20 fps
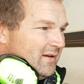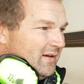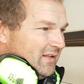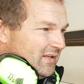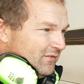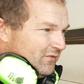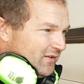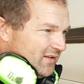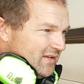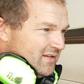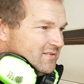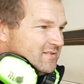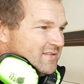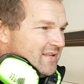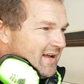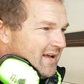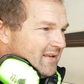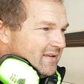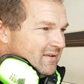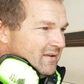And if it is
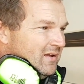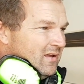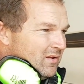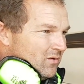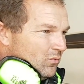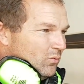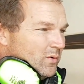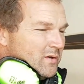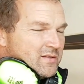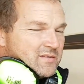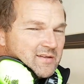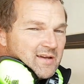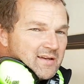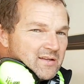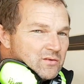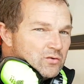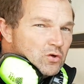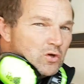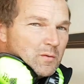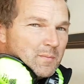done, we
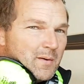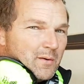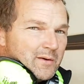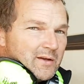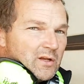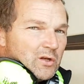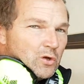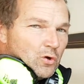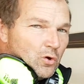say turboing a